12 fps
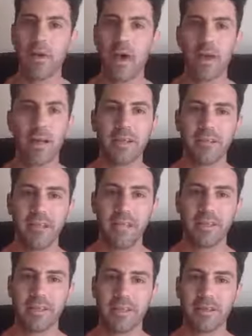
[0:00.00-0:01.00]
not
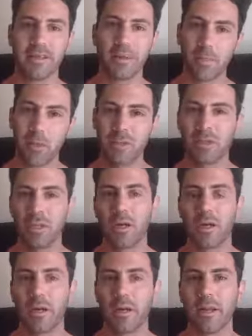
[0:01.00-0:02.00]
investing; they're purchasing
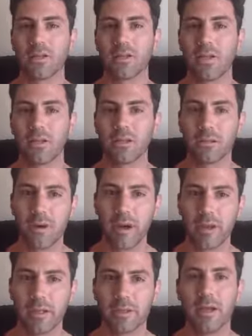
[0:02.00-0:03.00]
an educational
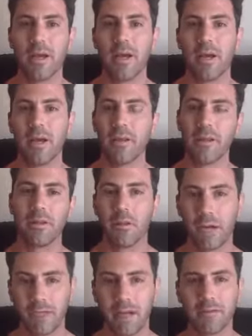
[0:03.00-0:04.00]
product, and then you
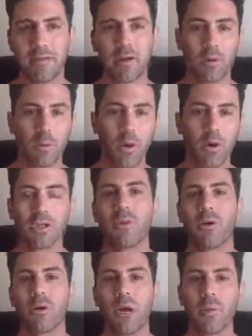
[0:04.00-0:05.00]
guys have like a rewards
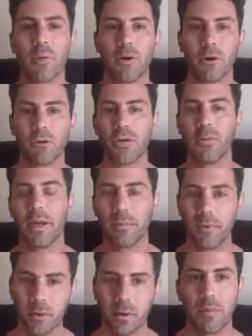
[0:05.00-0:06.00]
program or a
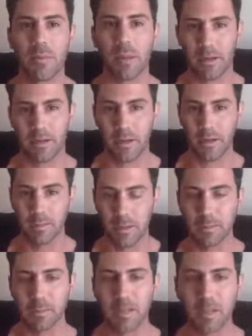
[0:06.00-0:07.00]
rebate program that
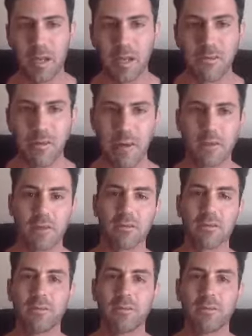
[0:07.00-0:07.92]
members can take advantage of.